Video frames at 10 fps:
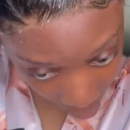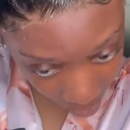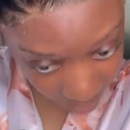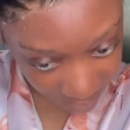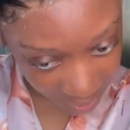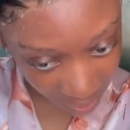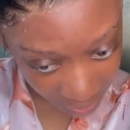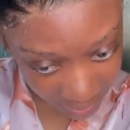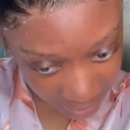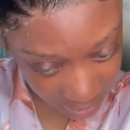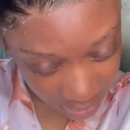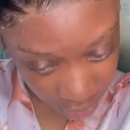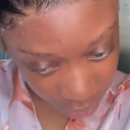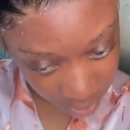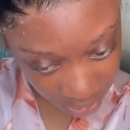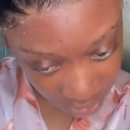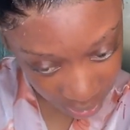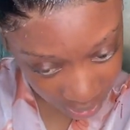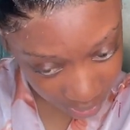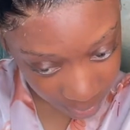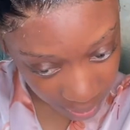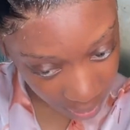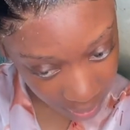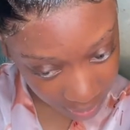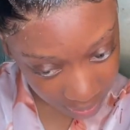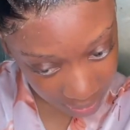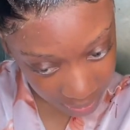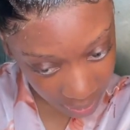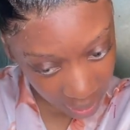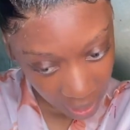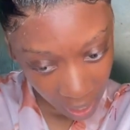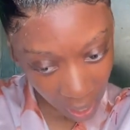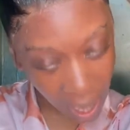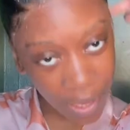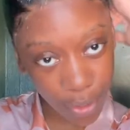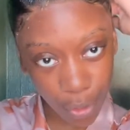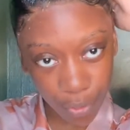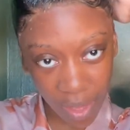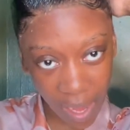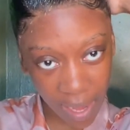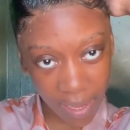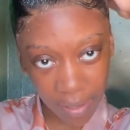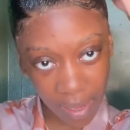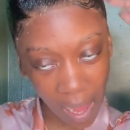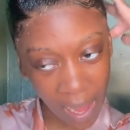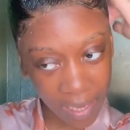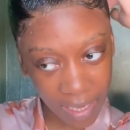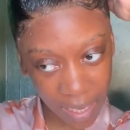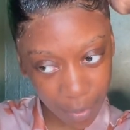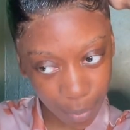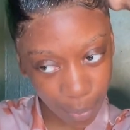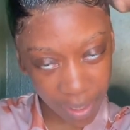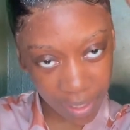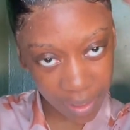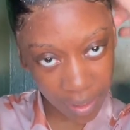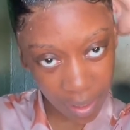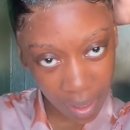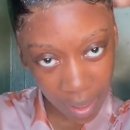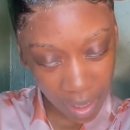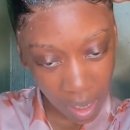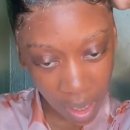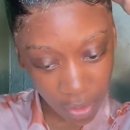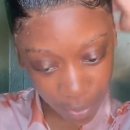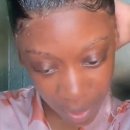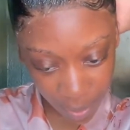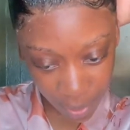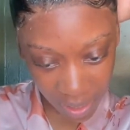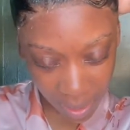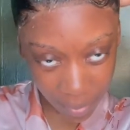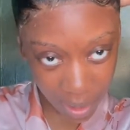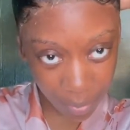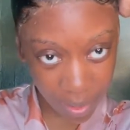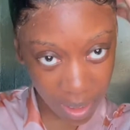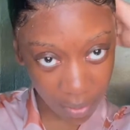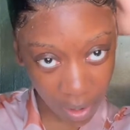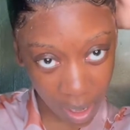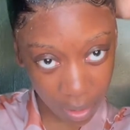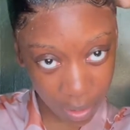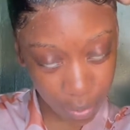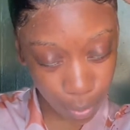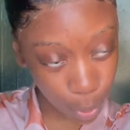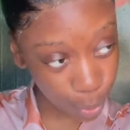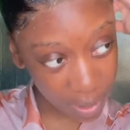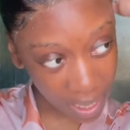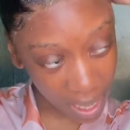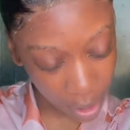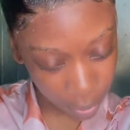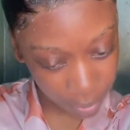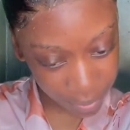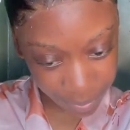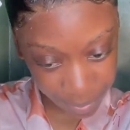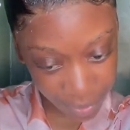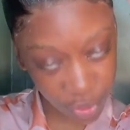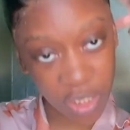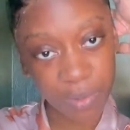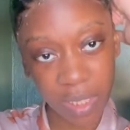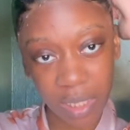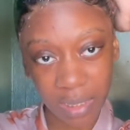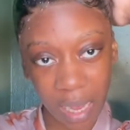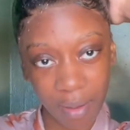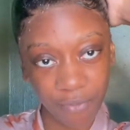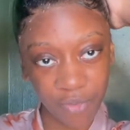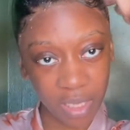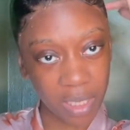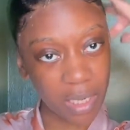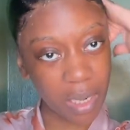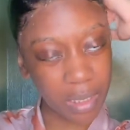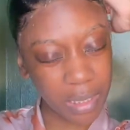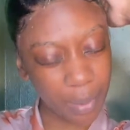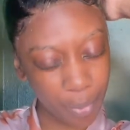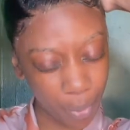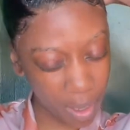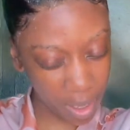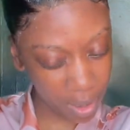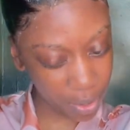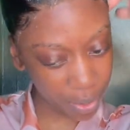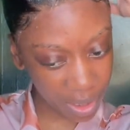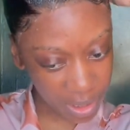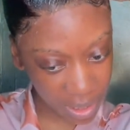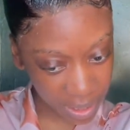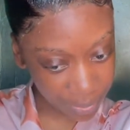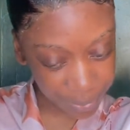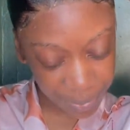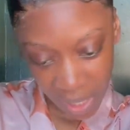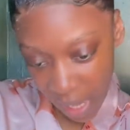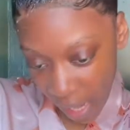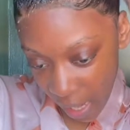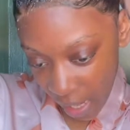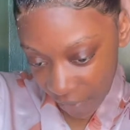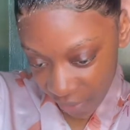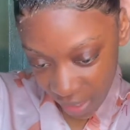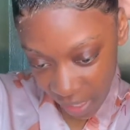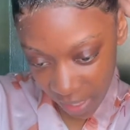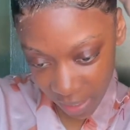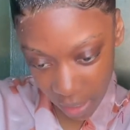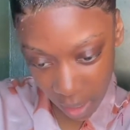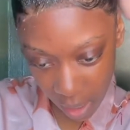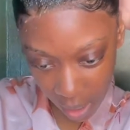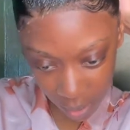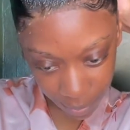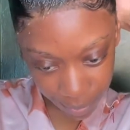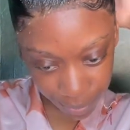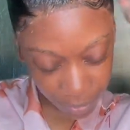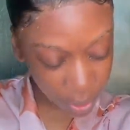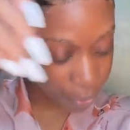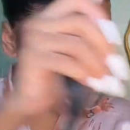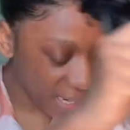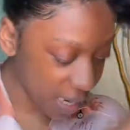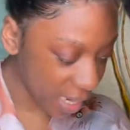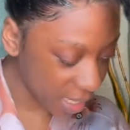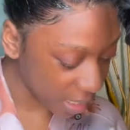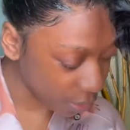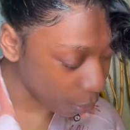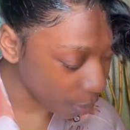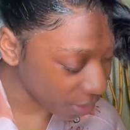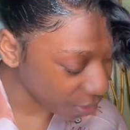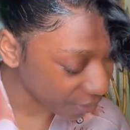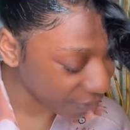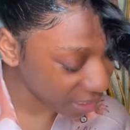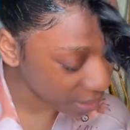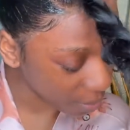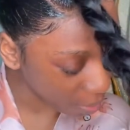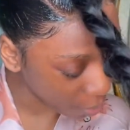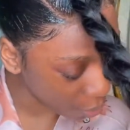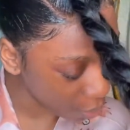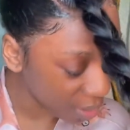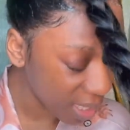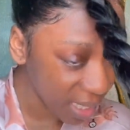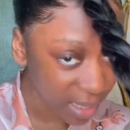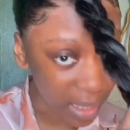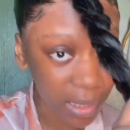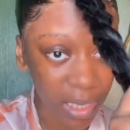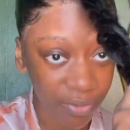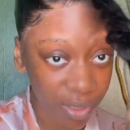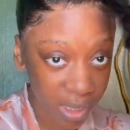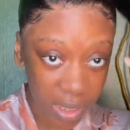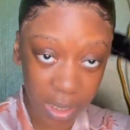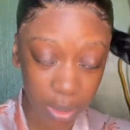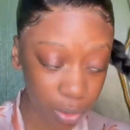I react in situations, because I know that I can't bring other people that I'm gonna be around mood down just because I'm feeling a type of way. You understand? And I feel like the rain and the weather affecting my mood, that's definitely seasonal